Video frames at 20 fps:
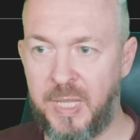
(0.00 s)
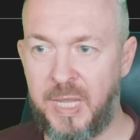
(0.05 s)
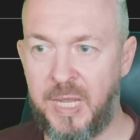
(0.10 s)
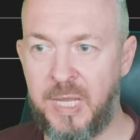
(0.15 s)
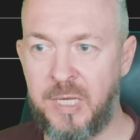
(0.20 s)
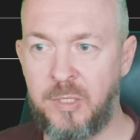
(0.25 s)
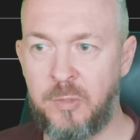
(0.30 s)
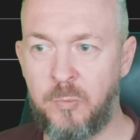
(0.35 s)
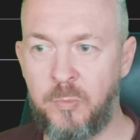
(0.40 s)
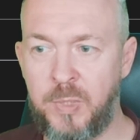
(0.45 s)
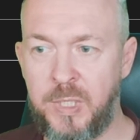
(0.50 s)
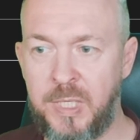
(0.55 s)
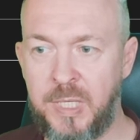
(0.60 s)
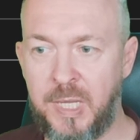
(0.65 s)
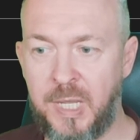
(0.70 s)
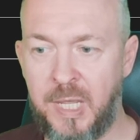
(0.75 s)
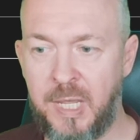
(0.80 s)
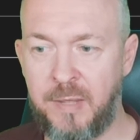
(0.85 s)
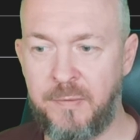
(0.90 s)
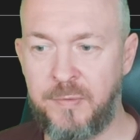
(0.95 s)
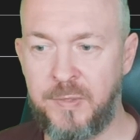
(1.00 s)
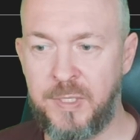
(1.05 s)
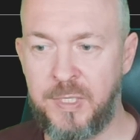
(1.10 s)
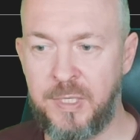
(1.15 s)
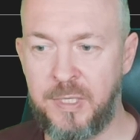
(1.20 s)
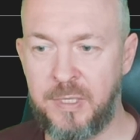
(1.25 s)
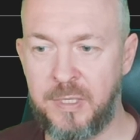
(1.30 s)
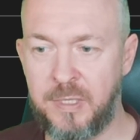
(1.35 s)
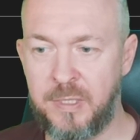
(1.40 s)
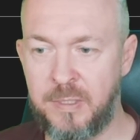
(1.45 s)
and we have
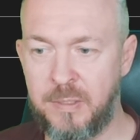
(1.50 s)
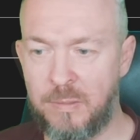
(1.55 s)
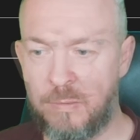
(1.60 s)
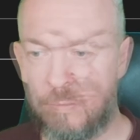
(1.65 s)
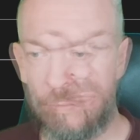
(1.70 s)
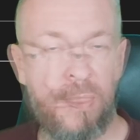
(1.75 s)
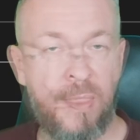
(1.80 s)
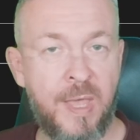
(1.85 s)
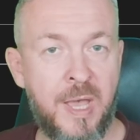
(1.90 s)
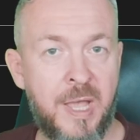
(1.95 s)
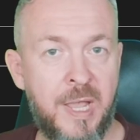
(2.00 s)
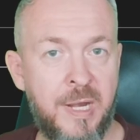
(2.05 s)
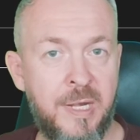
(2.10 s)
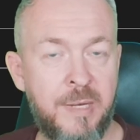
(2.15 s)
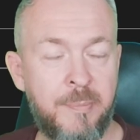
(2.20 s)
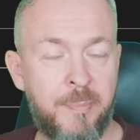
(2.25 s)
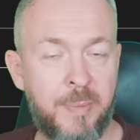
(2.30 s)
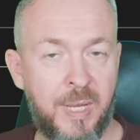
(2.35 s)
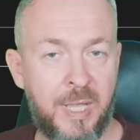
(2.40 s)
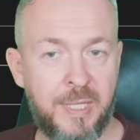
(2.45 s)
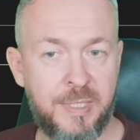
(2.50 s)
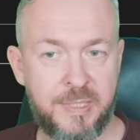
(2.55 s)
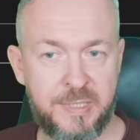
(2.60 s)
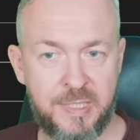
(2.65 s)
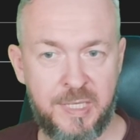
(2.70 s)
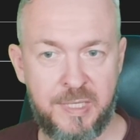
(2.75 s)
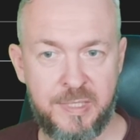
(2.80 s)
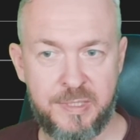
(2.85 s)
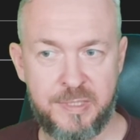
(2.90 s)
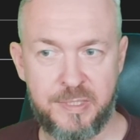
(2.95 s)
here nine plant
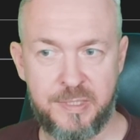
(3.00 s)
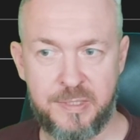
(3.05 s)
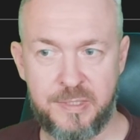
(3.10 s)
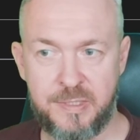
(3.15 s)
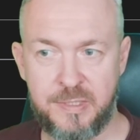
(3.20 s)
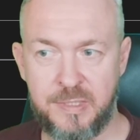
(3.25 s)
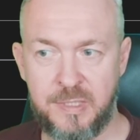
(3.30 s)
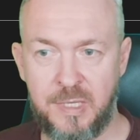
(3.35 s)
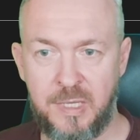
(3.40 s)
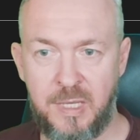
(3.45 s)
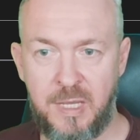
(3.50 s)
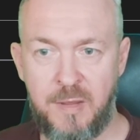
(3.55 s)
sensors.